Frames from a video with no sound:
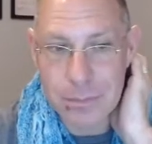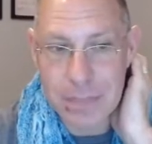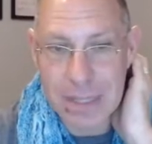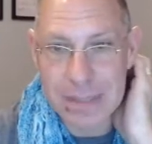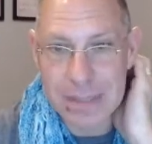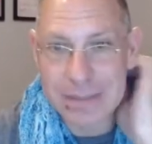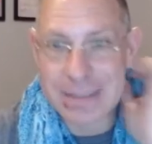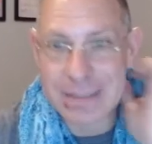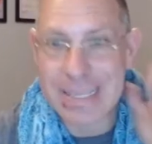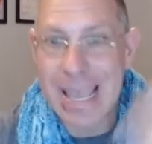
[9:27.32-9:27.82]

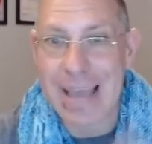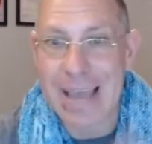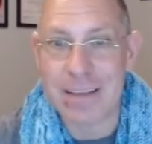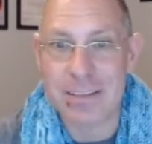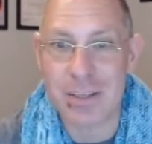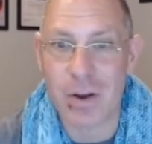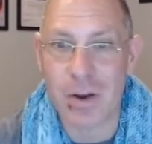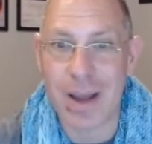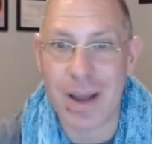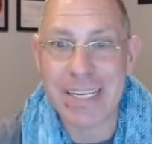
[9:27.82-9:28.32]
yeah,
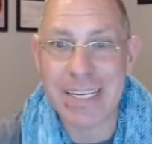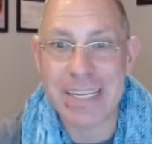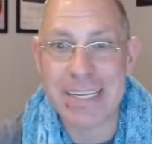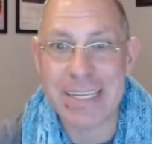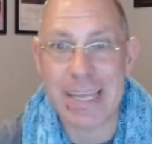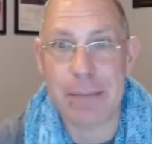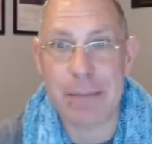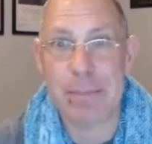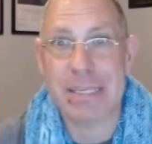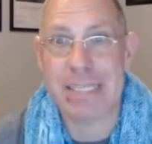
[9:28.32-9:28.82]
so I need to
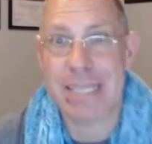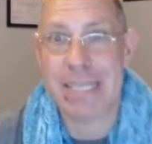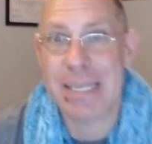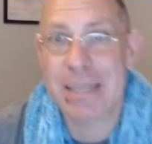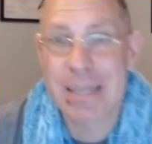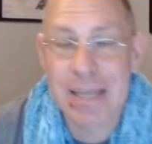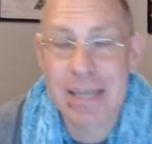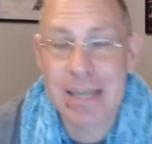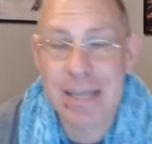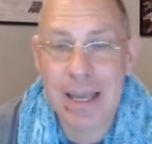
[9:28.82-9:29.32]
get busy
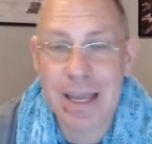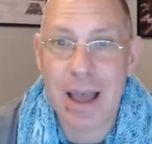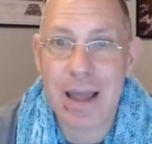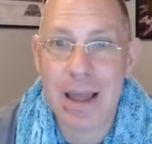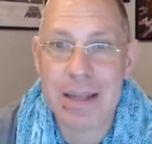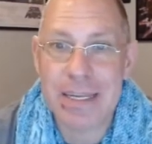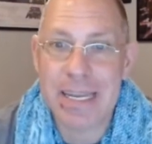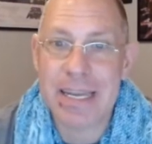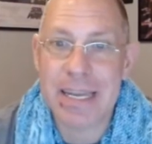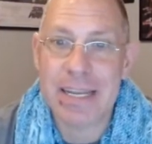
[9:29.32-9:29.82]
uh,
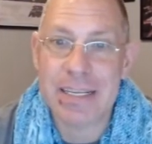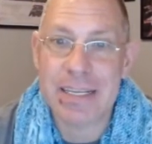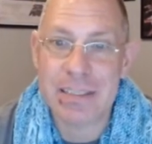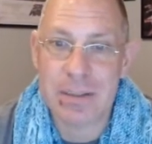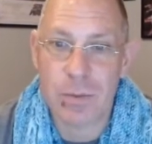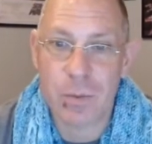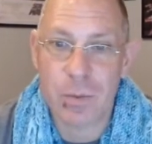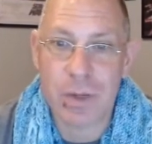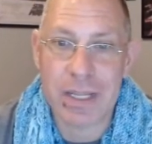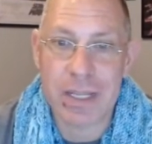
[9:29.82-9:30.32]
knitting some
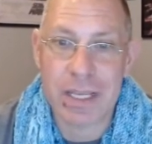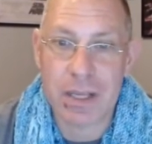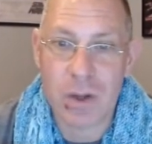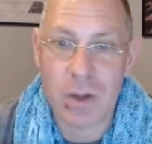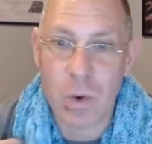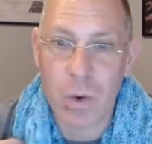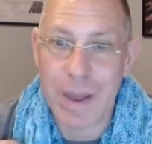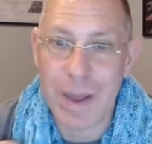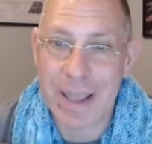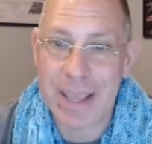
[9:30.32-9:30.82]
really
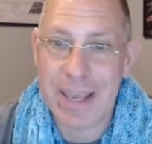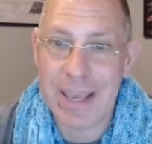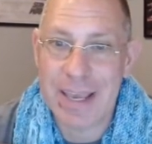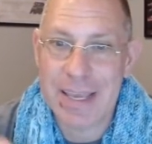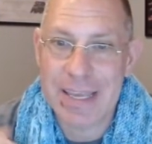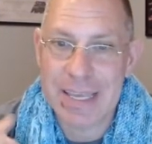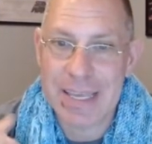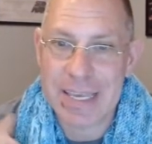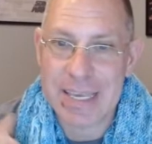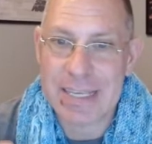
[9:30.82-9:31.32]
quick,
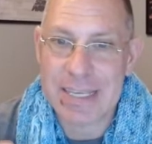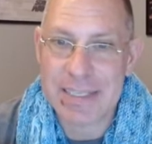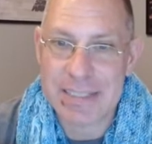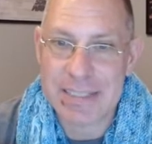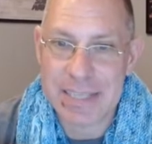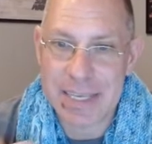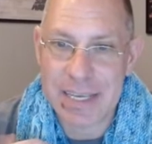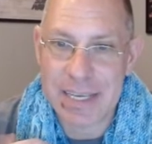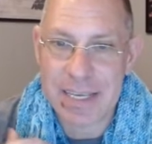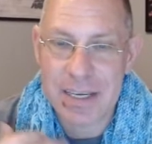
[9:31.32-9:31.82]

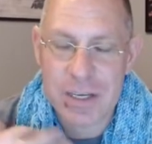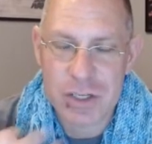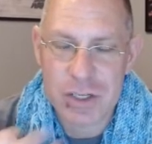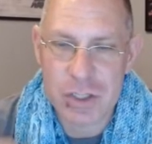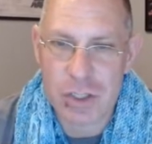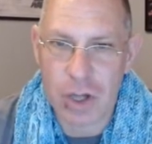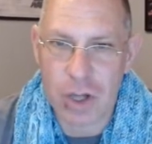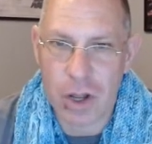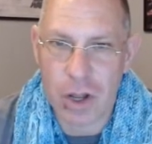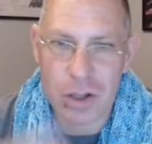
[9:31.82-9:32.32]
easy
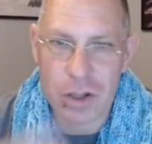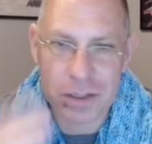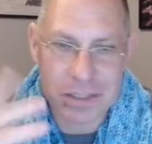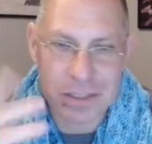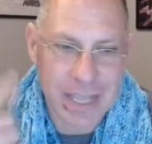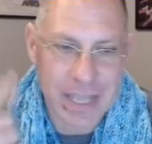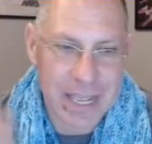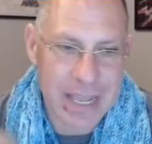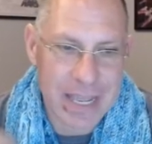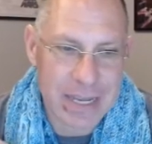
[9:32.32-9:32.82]
shawls
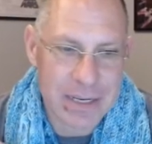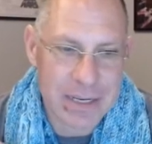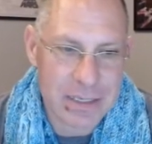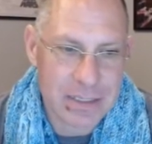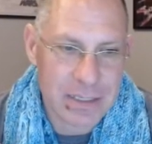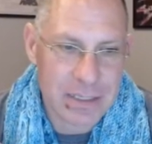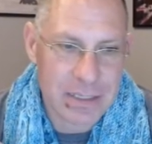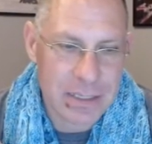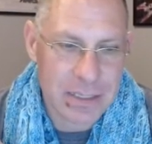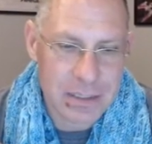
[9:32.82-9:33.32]
and
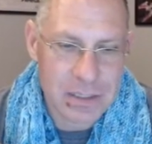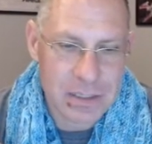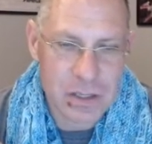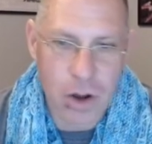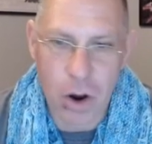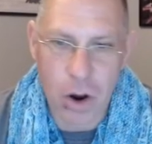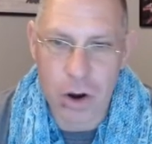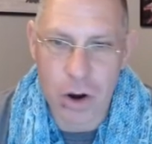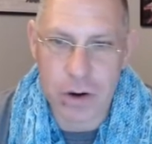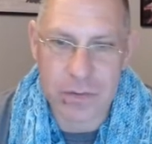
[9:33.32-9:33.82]

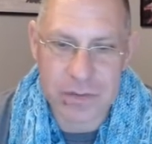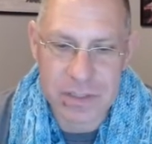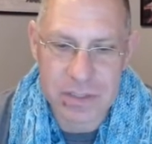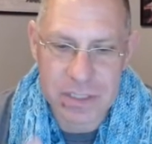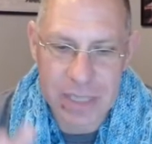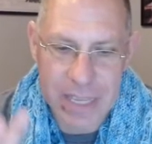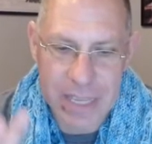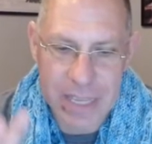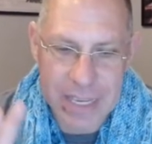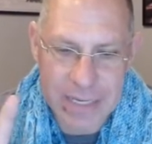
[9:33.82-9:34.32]
scarves
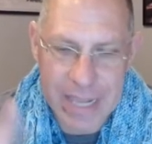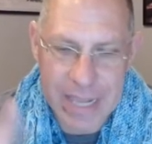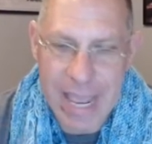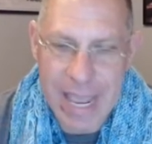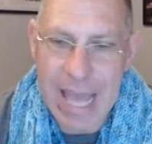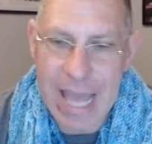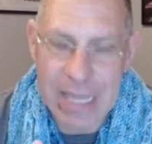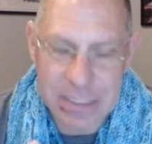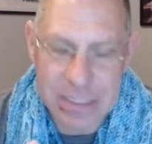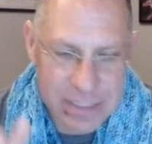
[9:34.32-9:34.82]
and
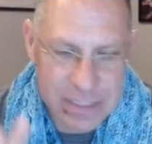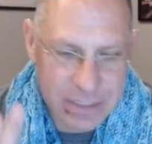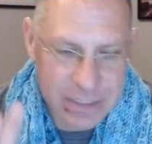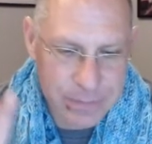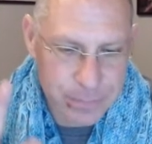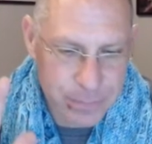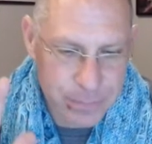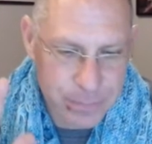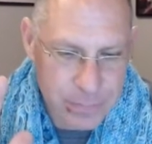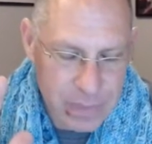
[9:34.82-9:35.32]
hats.
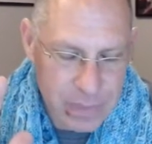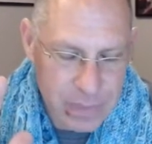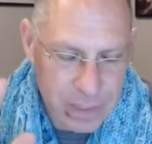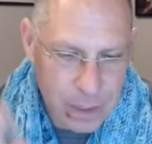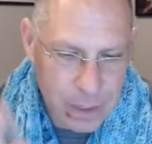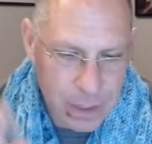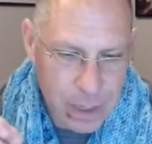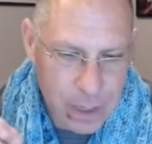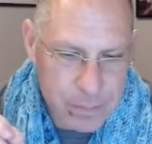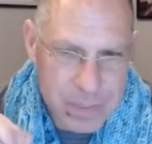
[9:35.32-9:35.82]

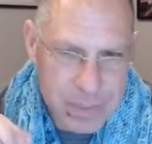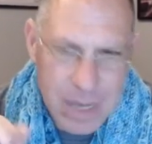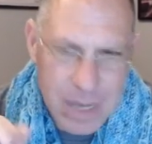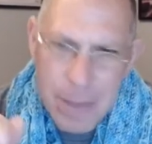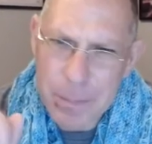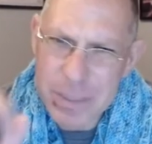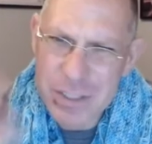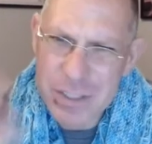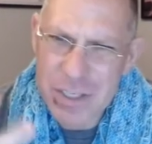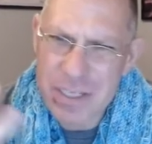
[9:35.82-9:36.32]
Uh, not
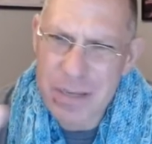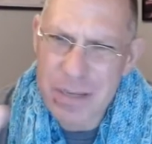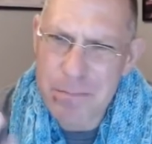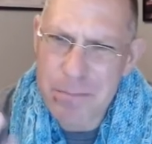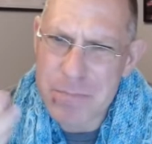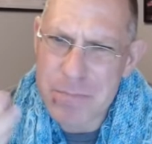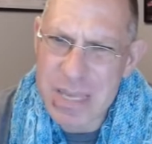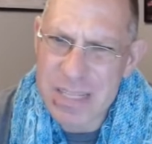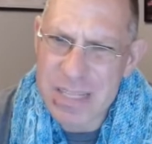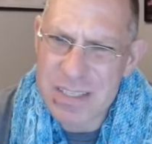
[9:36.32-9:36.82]
much into
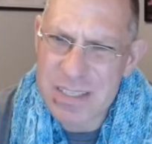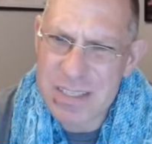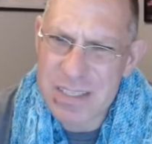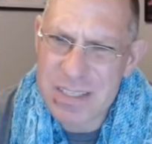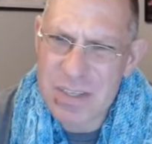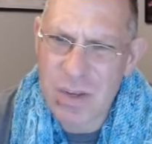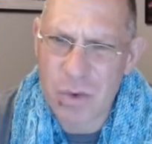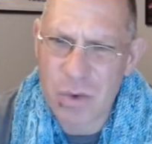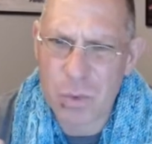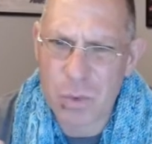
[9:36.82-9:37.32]
mittens
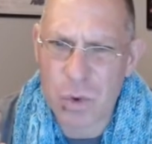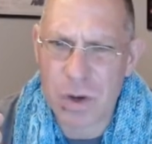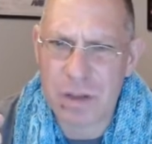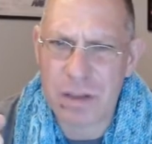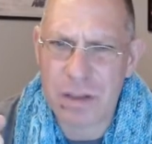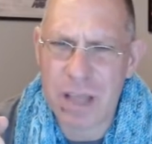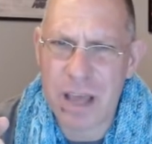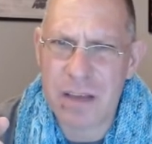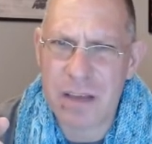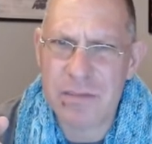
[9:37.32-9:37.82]
or
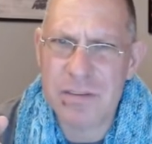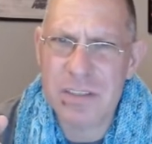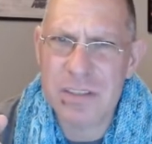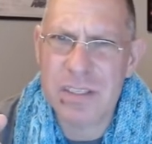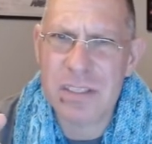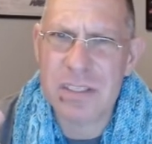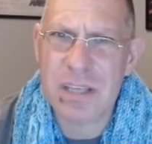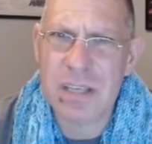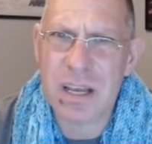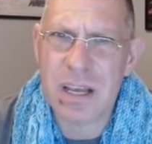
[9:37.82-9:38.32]

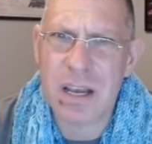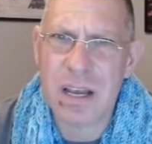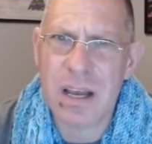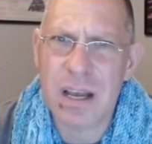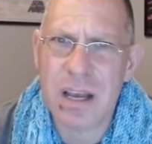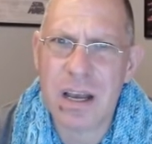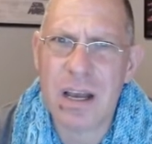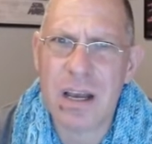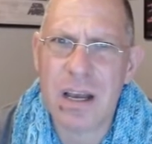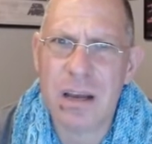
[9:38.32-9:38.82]
gloves.
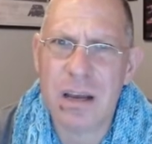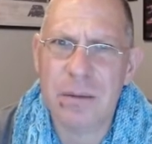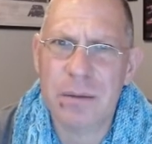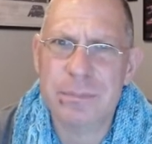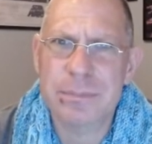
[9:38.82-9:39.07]
Um,